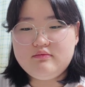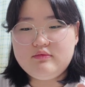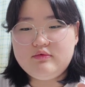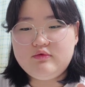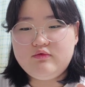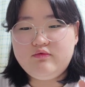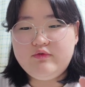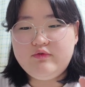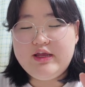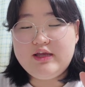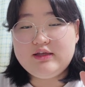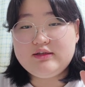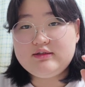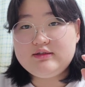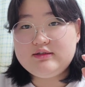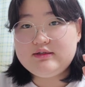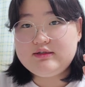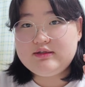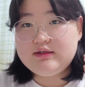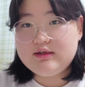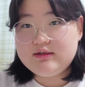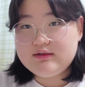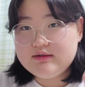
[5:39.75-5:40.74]

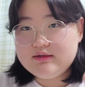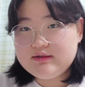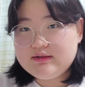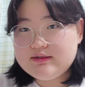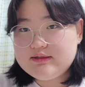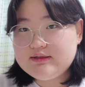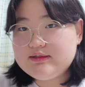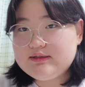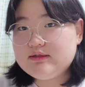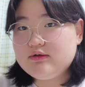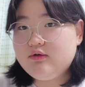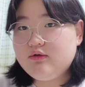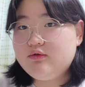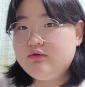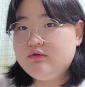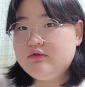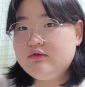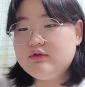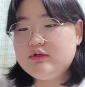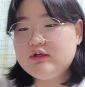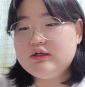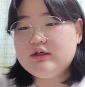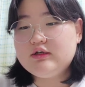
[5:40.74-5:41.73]
reactant
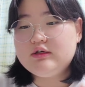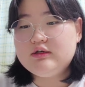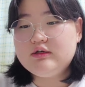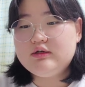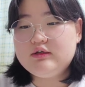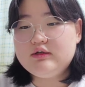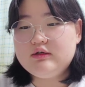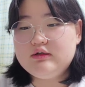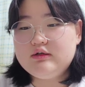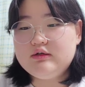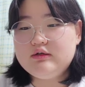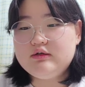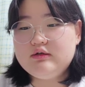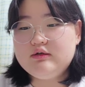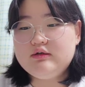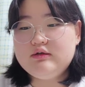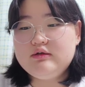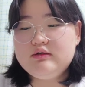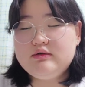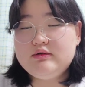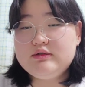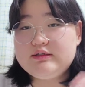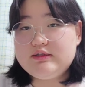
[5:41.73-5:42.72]
on the
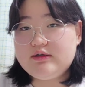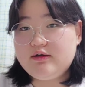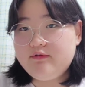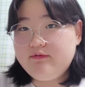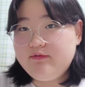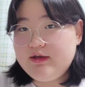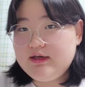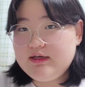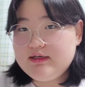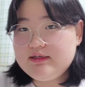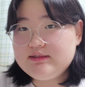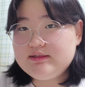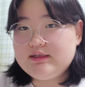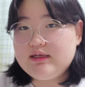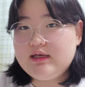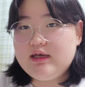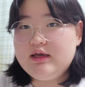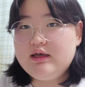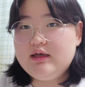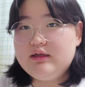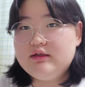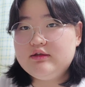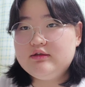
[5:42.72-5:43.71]
surface
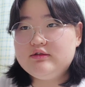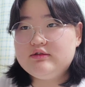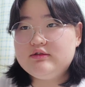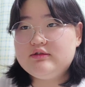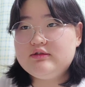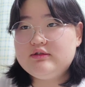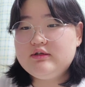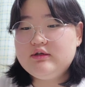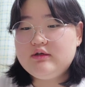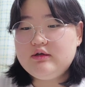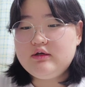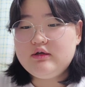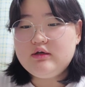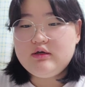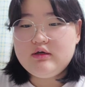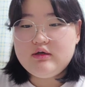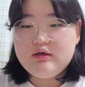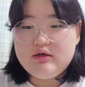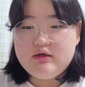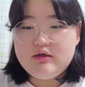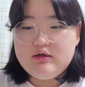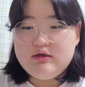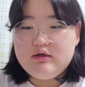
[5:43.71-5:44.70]
and
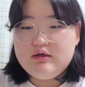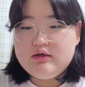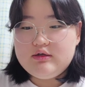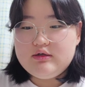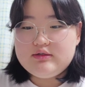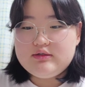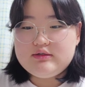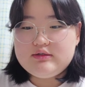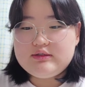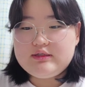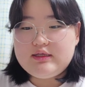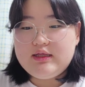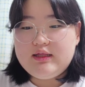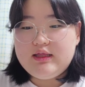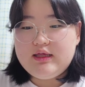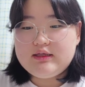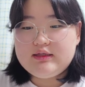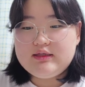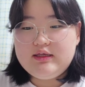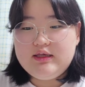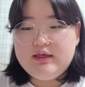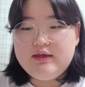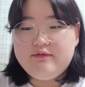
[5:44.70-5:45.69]

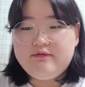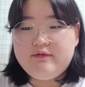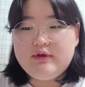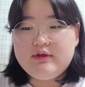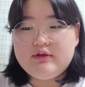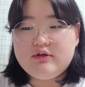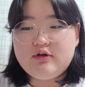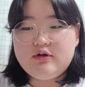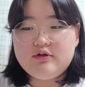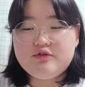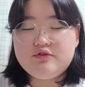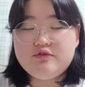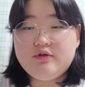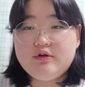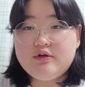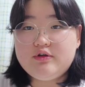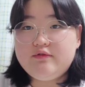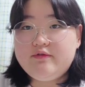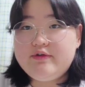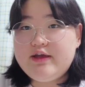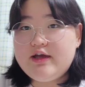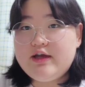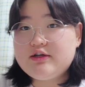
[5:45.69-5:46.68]
selective and control
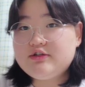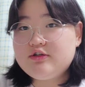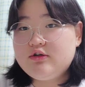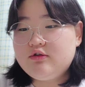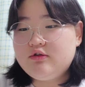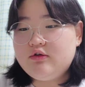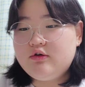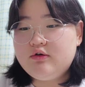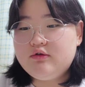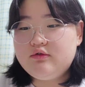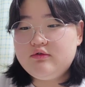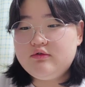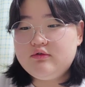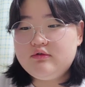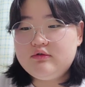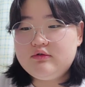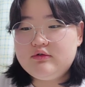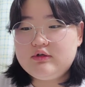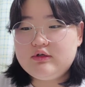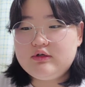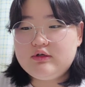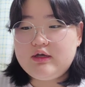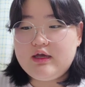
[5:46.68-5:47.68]
the reaction on
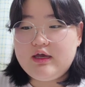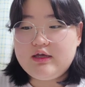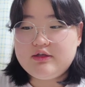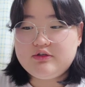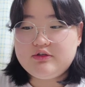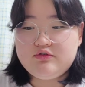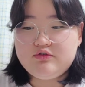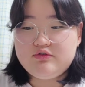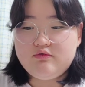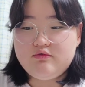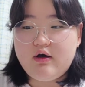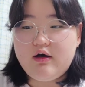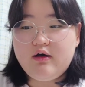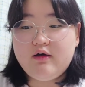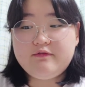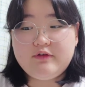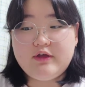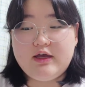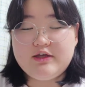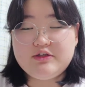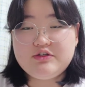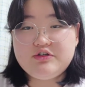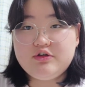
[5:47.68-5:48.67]
the edge of
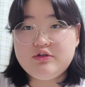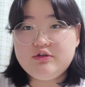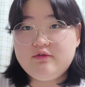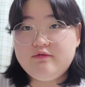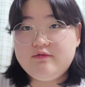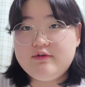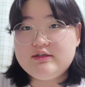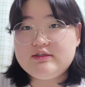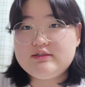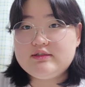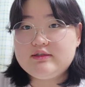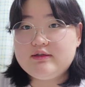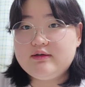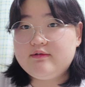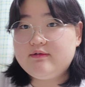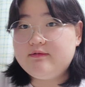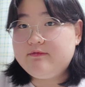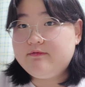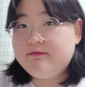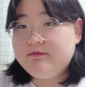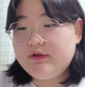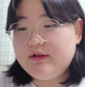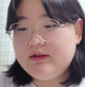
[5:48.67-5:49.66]
the etchant with the
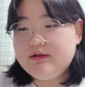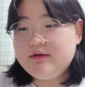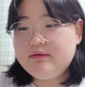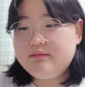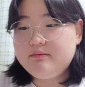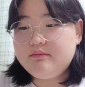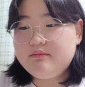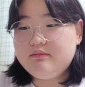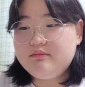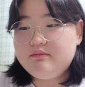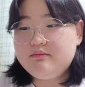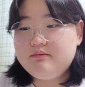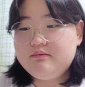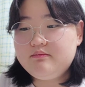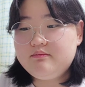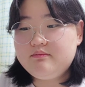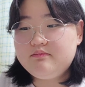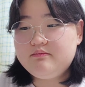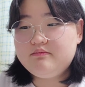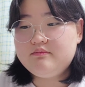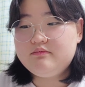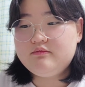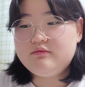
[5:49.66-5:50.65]
film
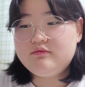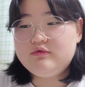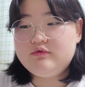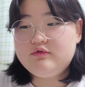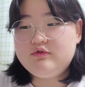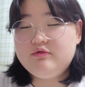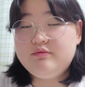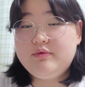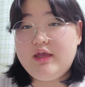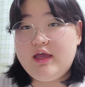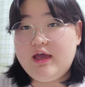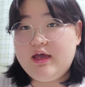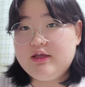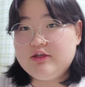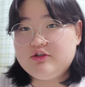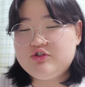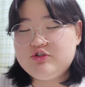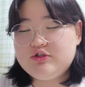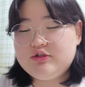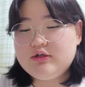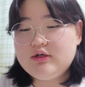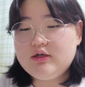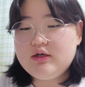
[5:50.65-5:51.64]
to be
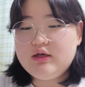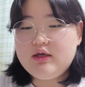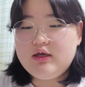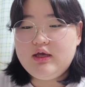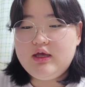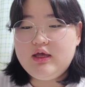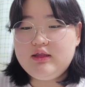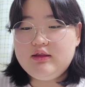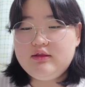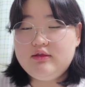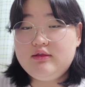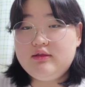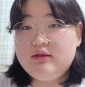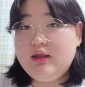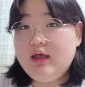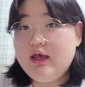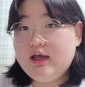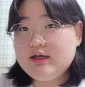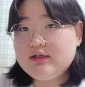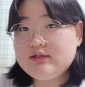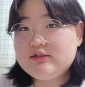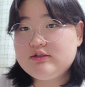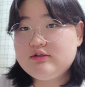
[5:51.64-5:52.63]
etched. And
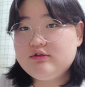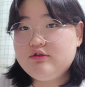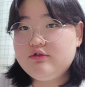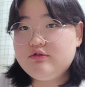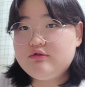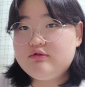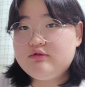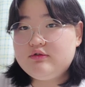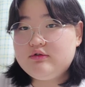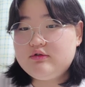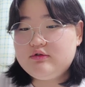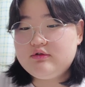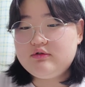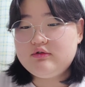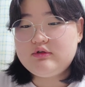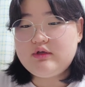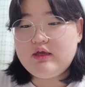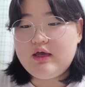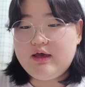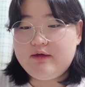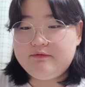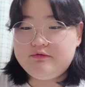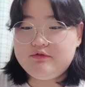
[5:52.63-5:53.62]
next, you
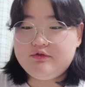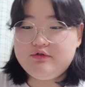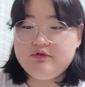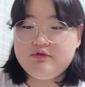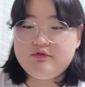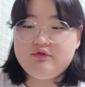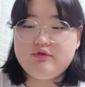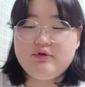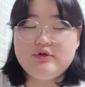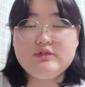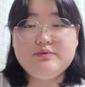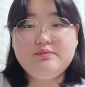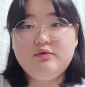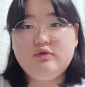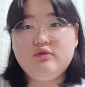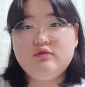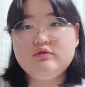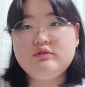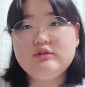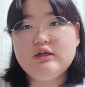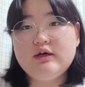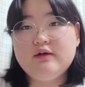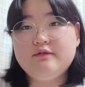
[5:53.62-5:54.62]
have to
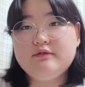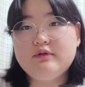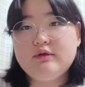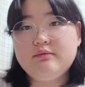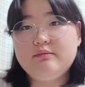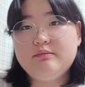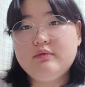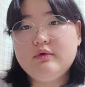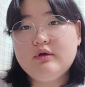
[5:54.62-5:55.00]
transport of the